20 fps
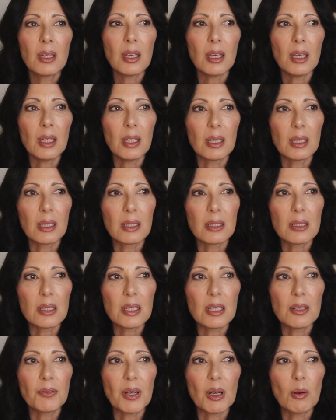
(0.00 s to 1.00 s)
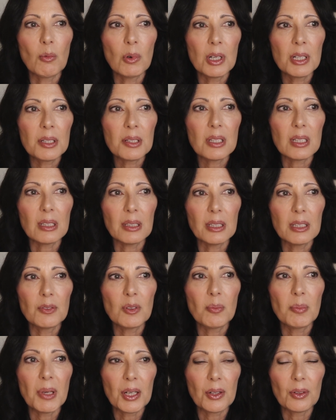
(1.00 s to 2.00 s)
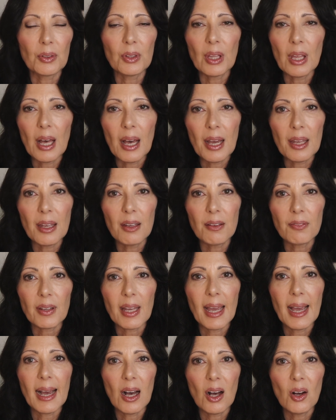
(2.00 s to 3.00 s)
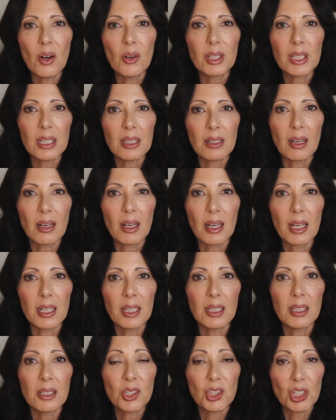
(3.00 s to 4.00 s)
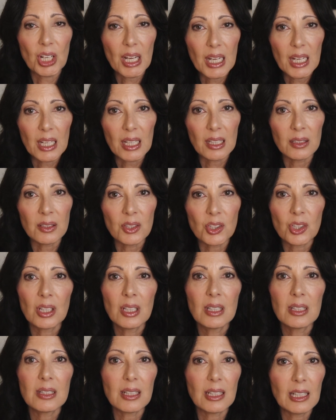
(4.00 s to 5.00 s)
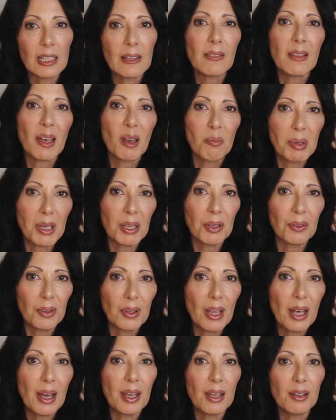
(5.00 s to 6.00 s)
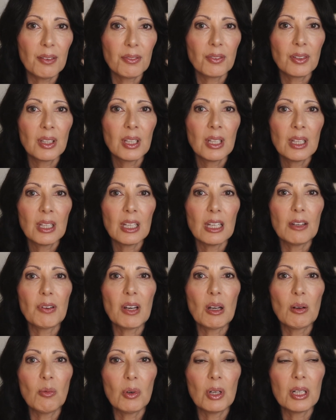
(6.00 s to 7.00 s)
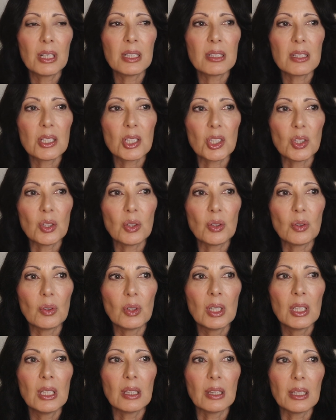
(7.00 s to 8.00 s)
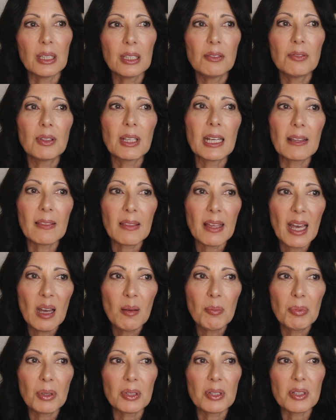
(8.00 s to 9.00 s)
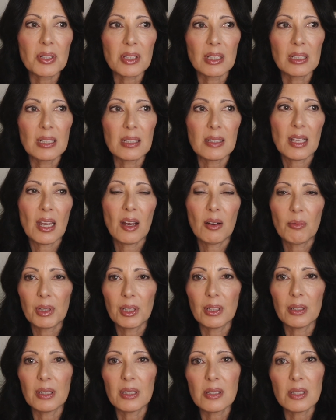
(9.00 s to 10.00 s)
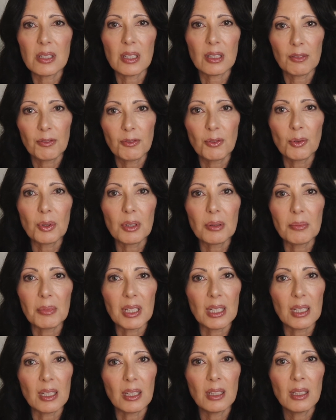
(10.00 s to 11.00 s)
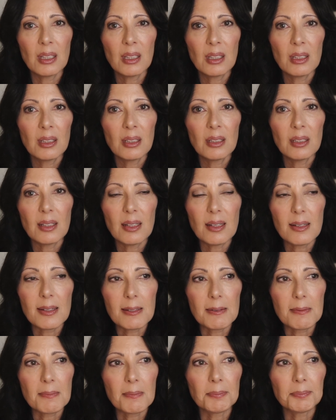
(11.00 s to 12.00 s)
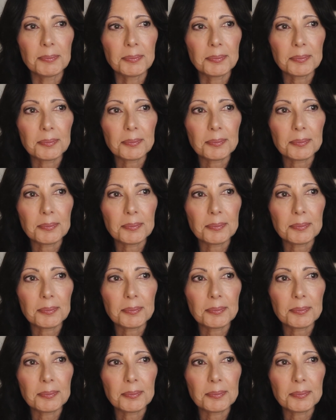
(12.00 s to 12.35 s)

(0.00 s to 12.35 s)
And if I want to live a better life, how can I change to get that better life? If I want to live like that person, is that realistic for me? And